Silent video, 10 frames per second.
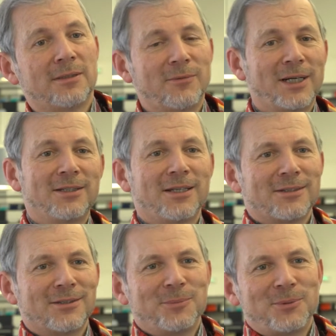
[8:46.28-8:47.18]
wide
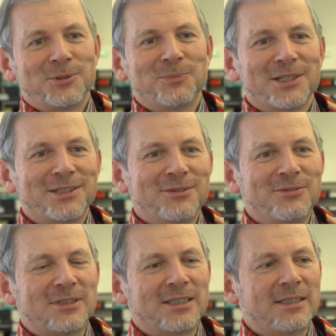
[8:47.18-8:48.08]
angle
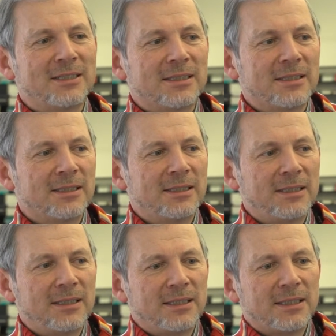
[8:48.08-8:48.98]
perspectives, and uh,
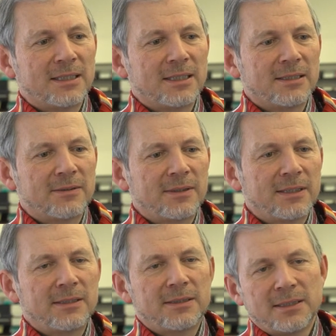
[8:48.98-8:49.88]
I
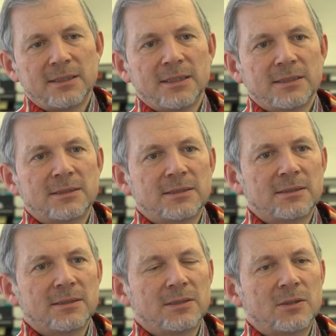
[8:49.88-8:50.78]
think that that's,
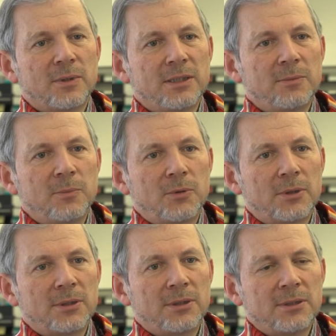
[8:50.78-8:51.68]
that's quite
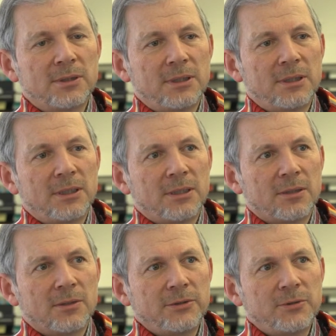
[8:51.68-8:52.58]
important.
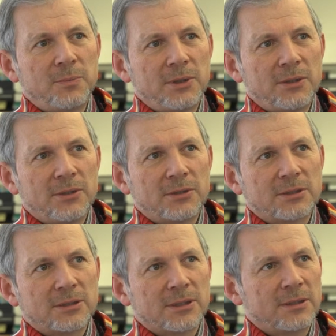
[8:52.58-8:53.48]
Also
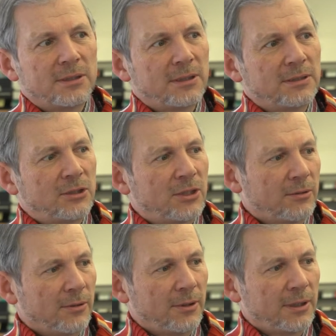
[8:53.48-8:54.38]
because uh, as a
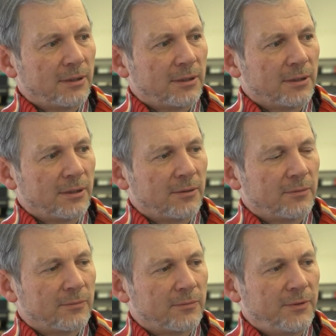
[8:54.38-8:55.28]
general uh,
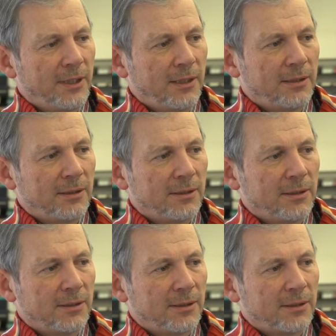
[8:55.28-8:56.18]
feeling,
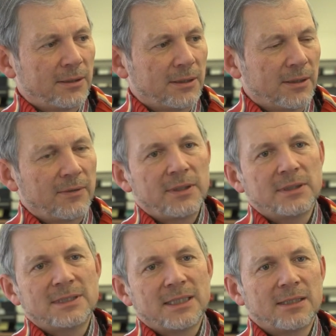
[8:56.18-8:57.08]
uh, I think
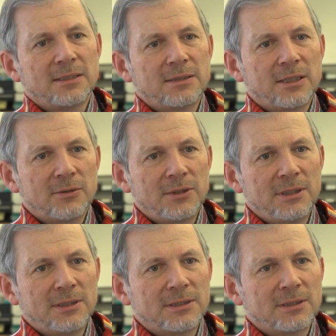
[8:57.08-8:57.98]
in science
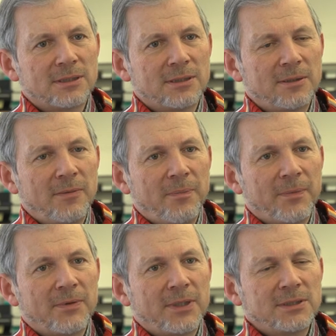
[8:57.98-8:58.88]
nowadays uh,
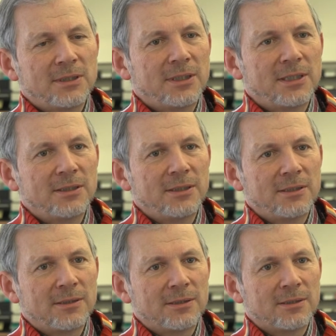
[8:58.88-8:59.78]
things are
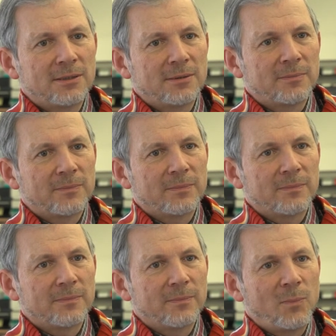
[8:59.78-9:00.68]
getting uh,
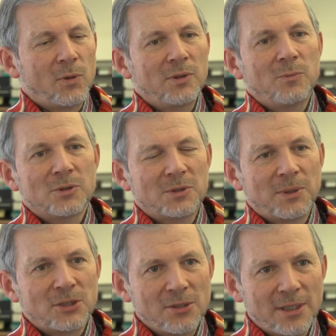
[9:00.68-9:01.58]
more and more
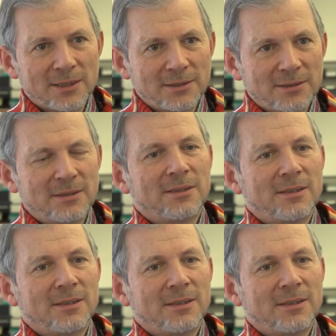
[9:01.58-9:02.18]
specialized.